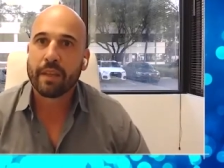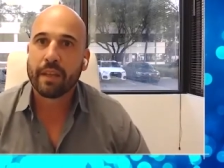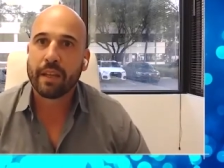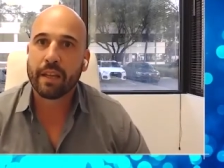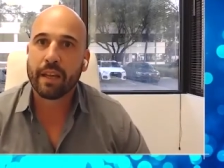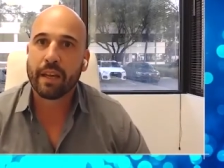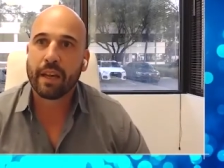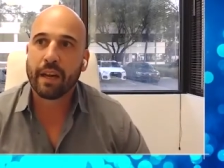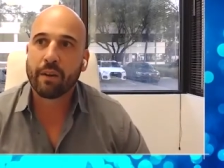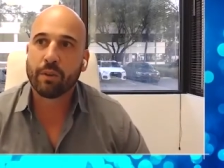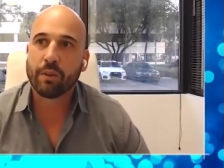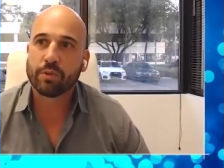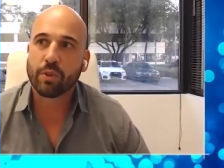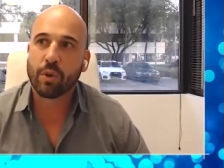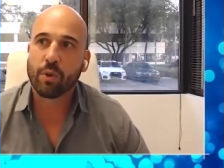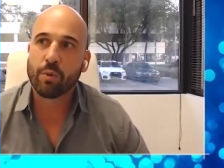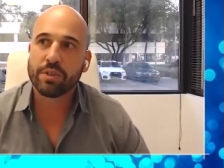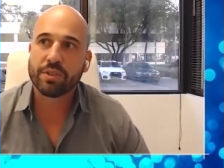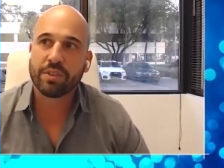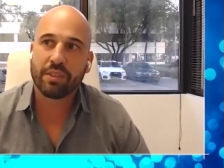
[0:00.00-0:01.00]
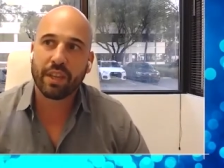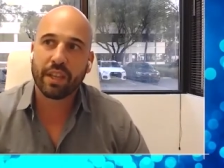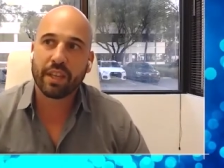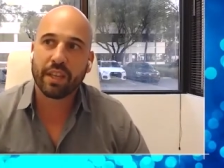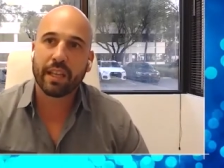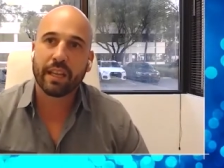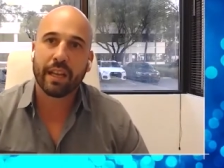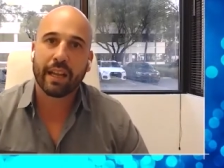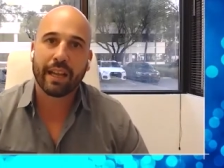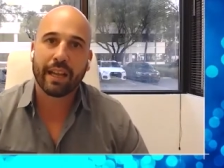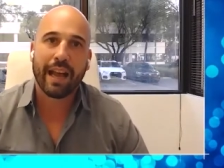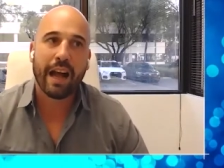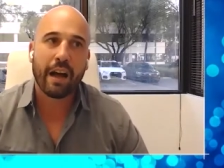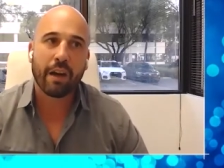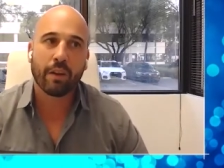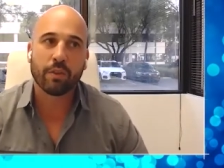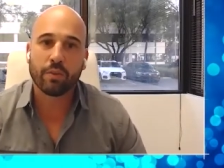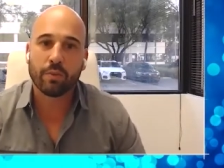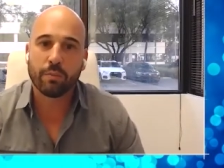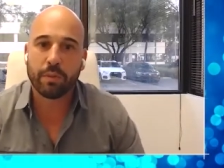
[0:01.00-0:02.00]
it, eh, I was always thinking like,
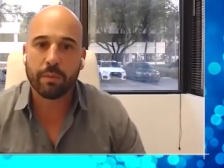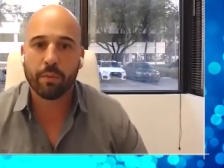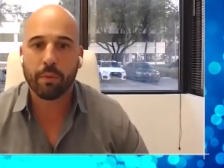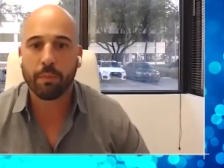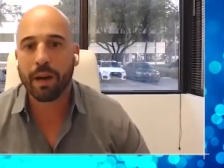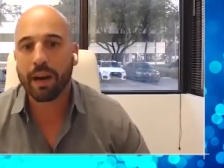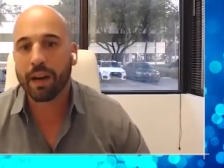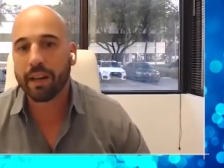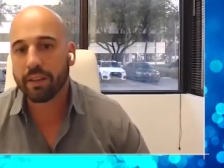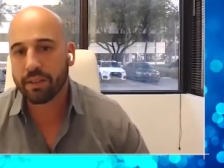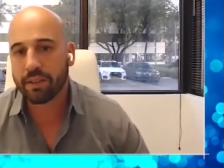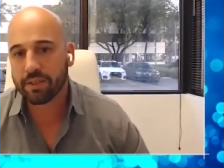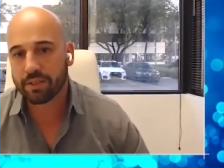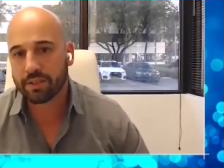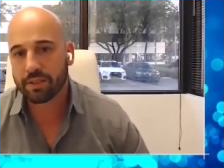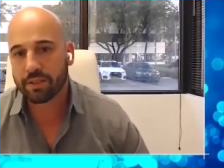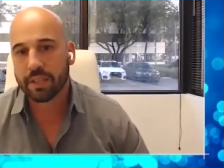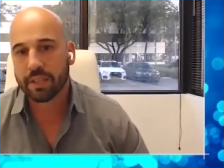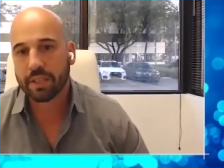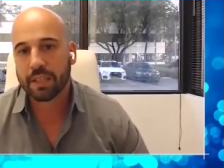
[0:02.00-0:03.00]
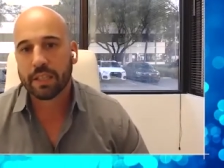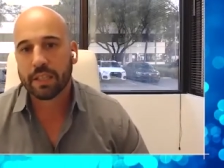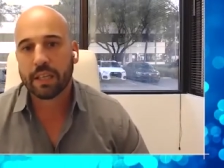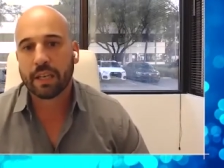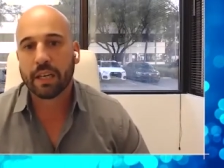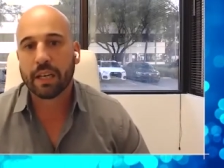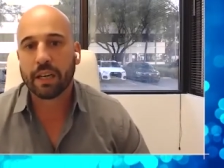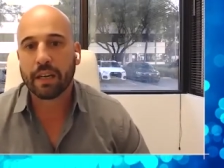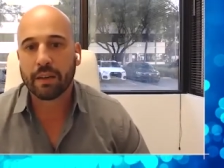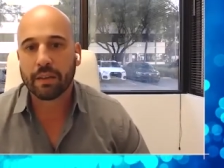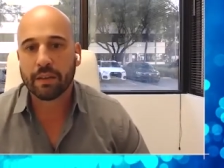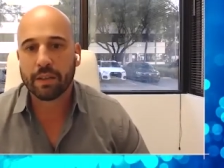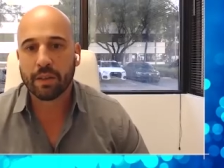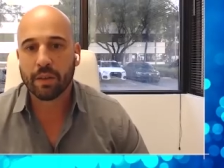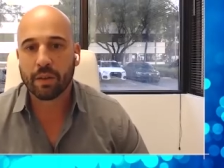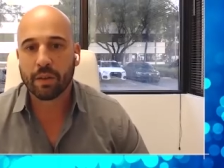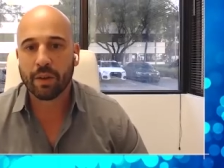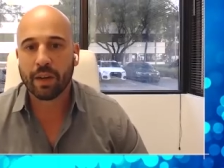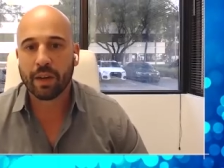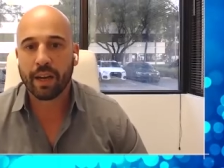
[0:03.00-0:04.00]
how do people buy this? Uh, you
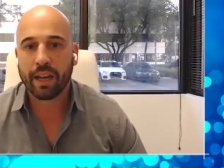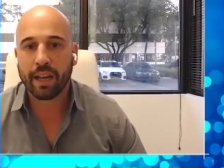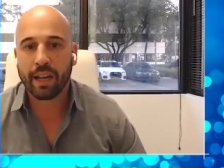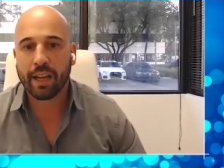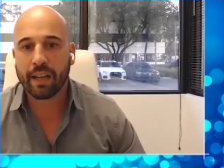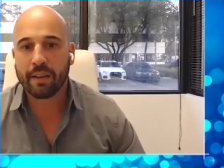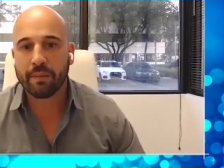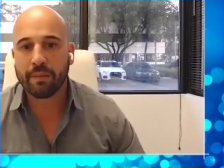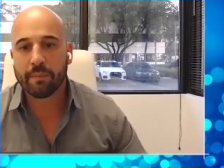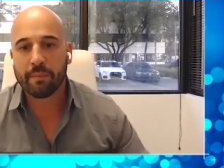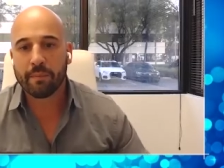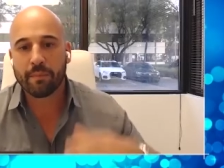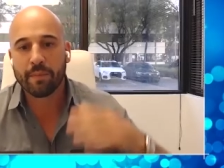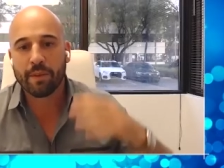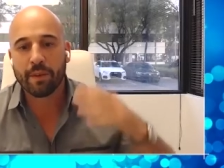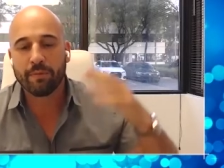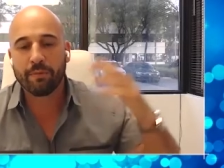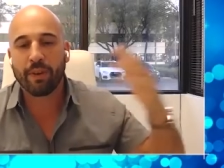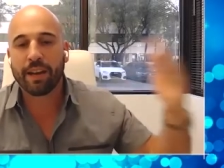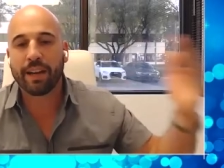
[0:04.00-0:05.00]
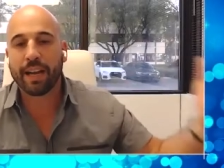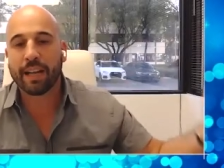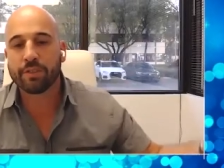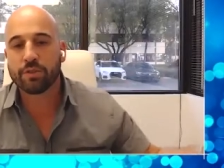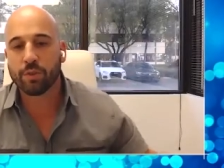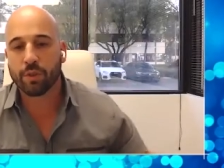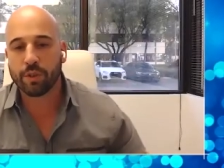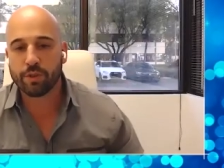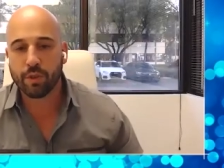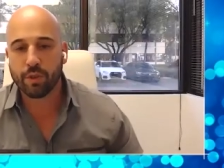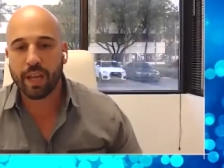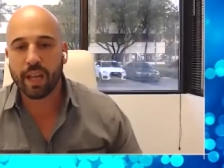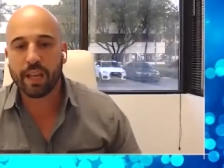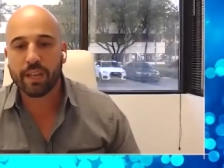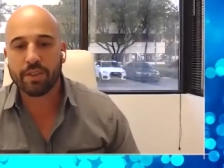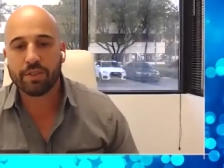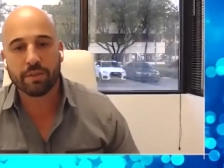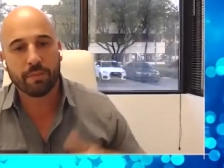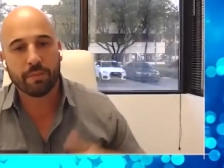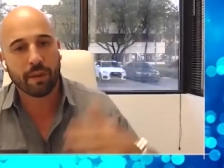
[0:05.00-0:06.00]
know, I, I, the financial
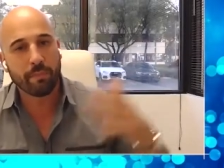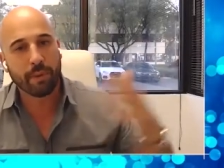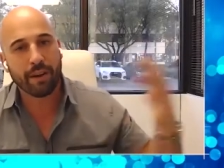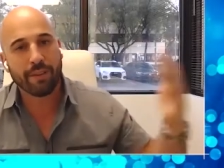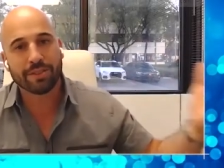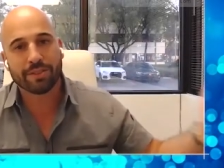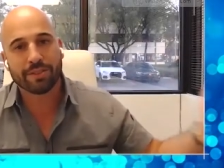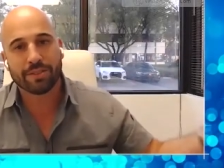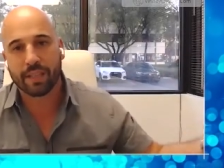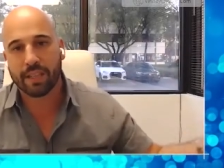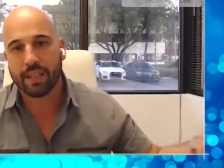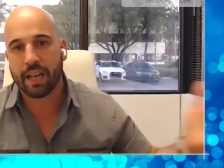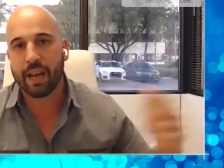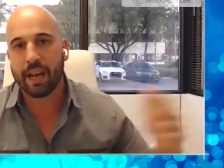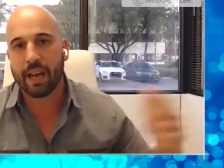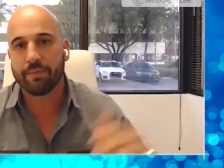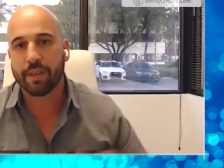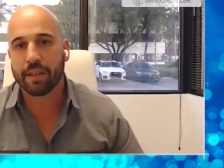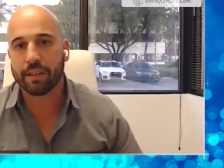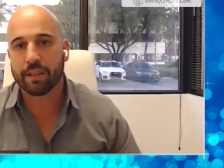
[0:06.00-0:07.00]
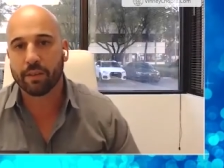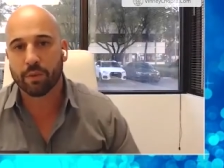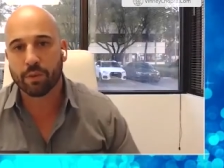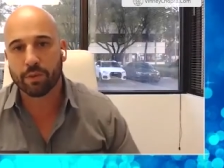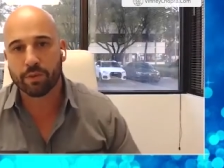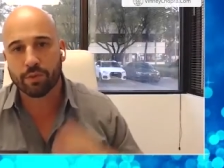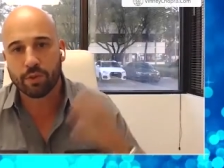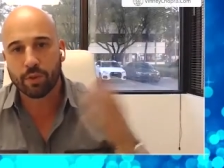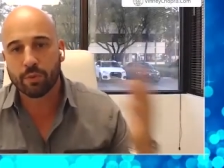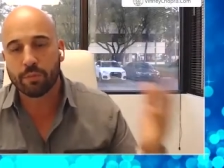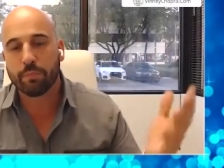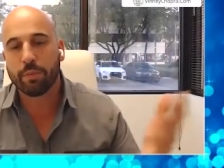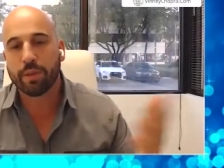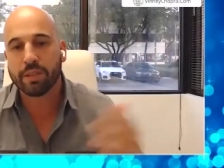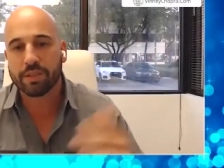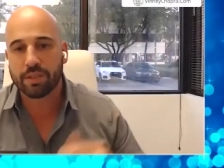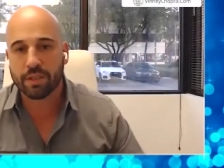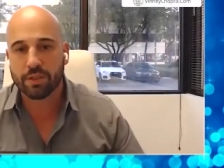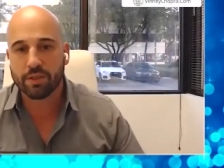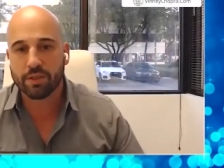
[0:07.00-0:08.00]
education my parents didn't have that; they were too
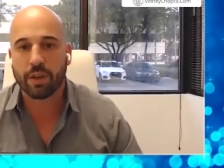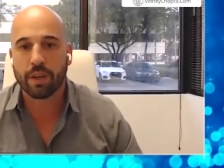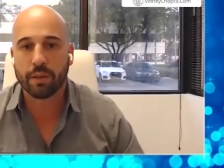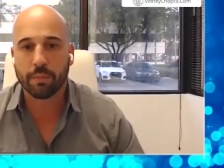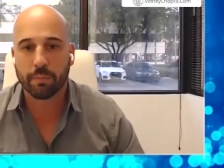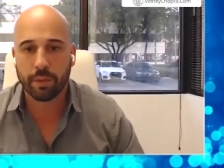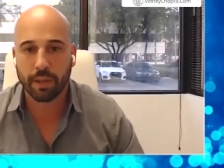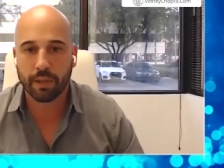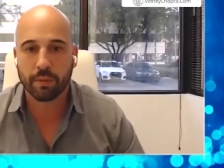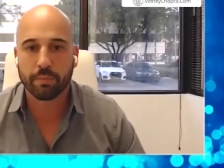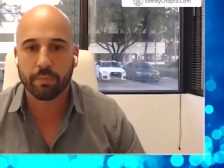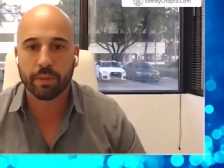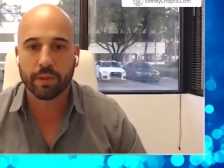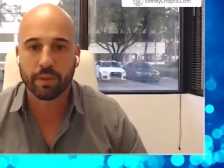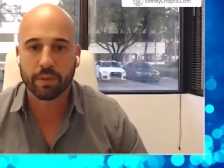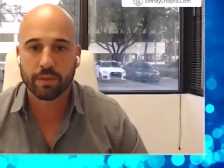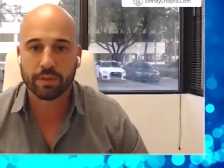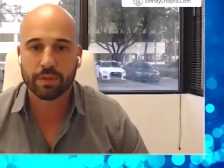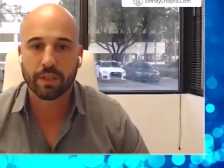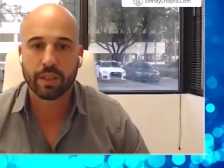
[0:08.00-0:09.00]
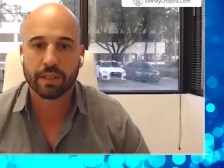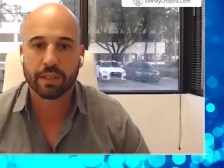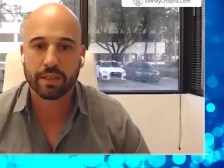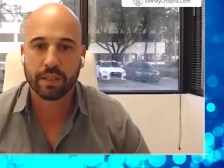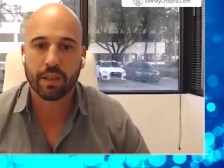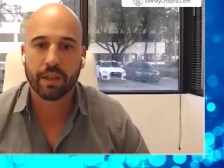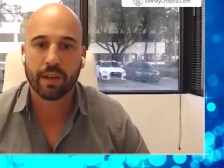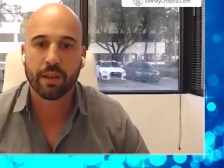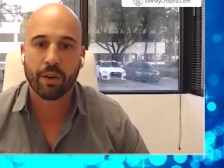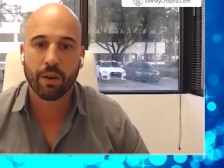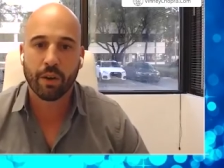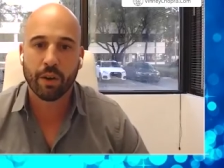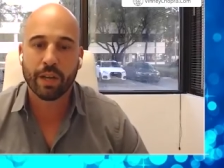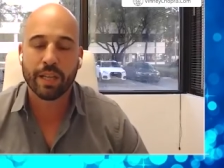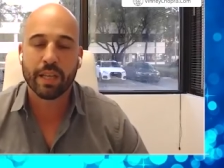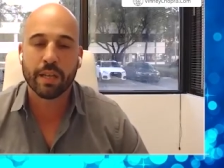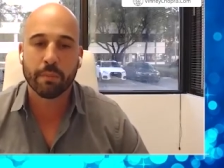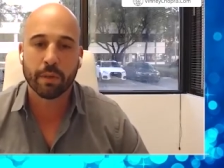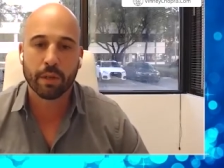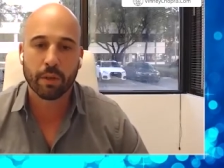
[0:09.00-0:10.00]
busy trying to pay the bills as an
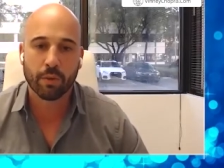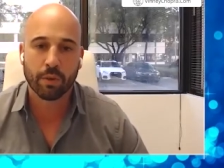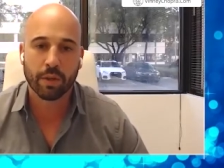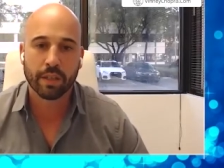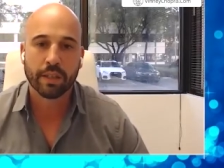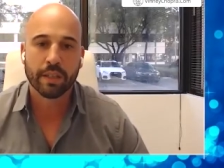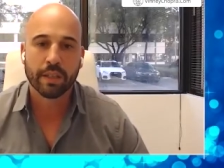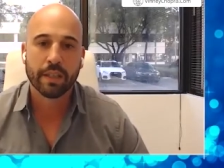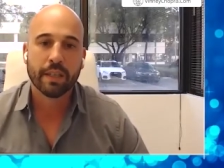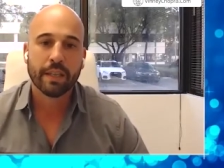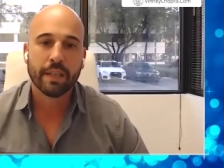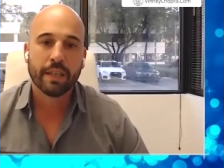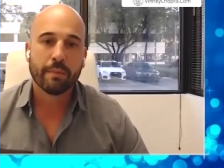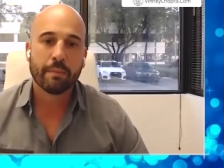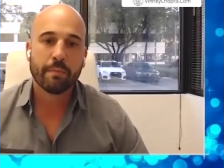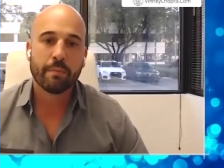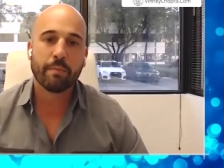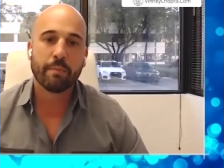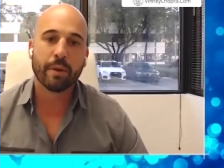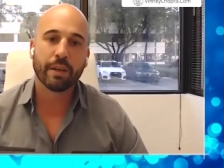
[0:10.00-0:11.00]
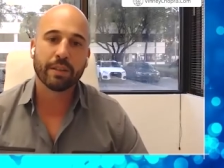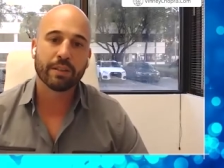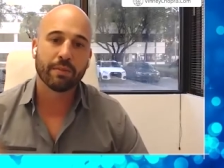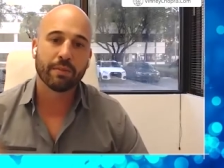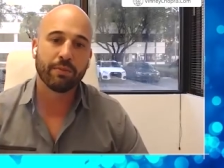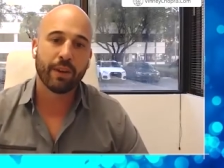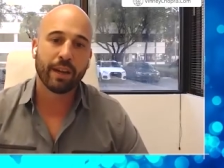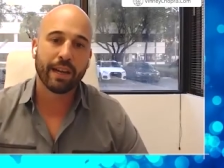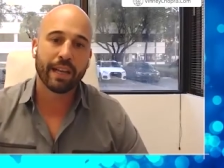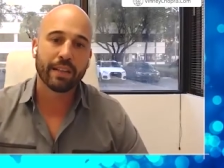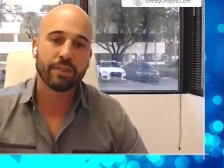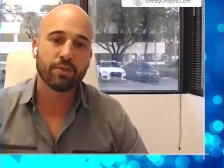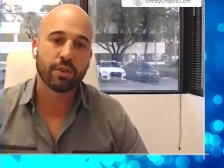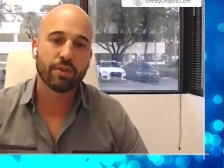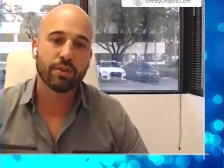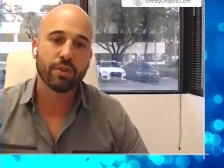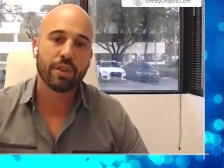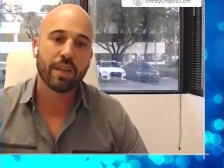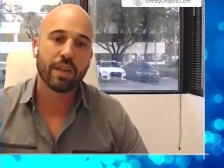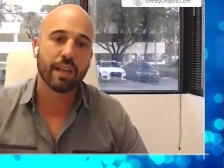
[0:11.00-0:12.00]
early immigrant. Yeah. But the financial
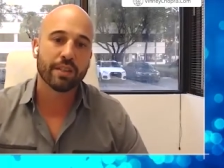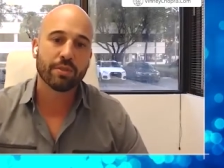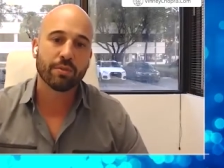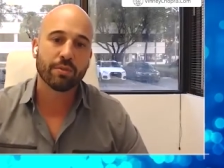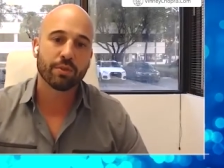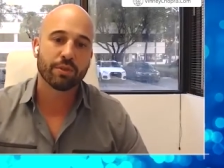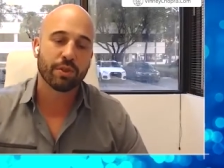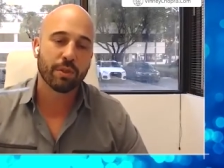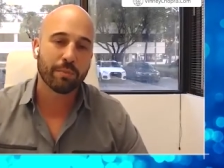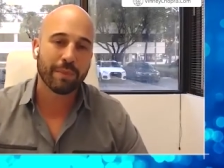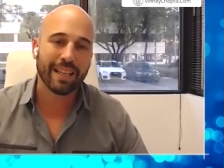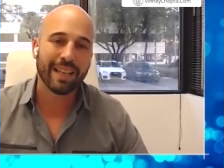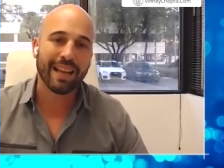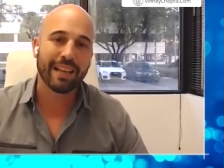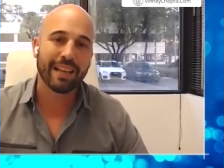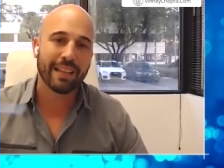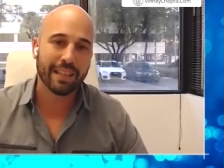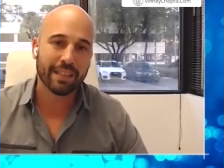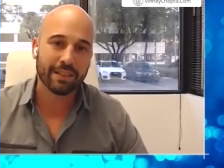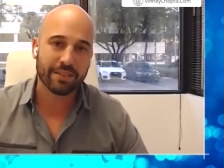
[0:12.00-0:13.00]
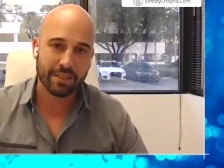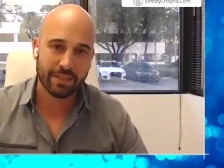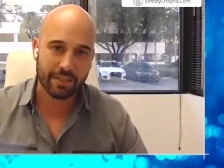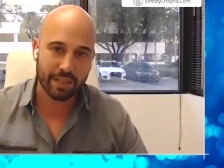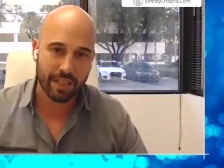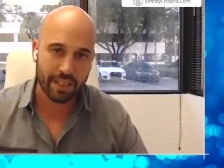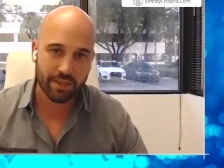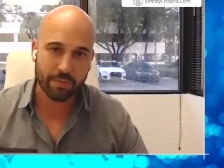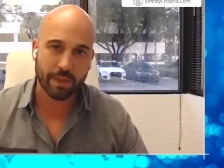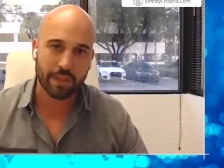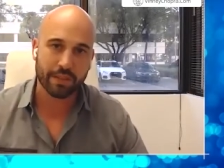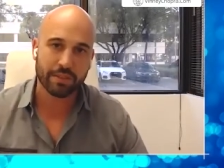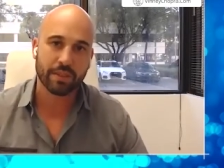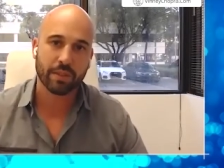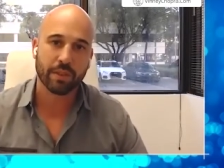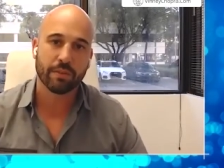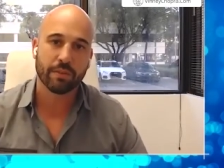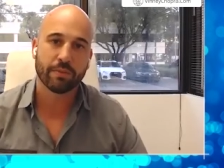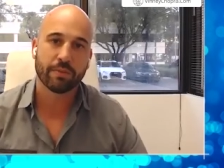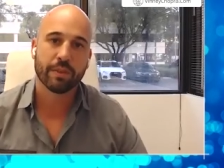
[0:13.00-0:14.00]
education was something I needed to teach
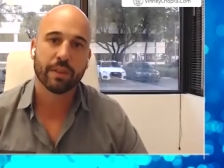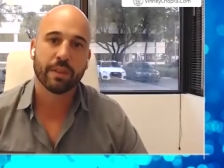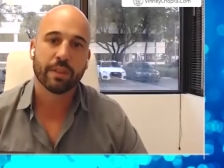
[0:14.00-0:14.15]
myself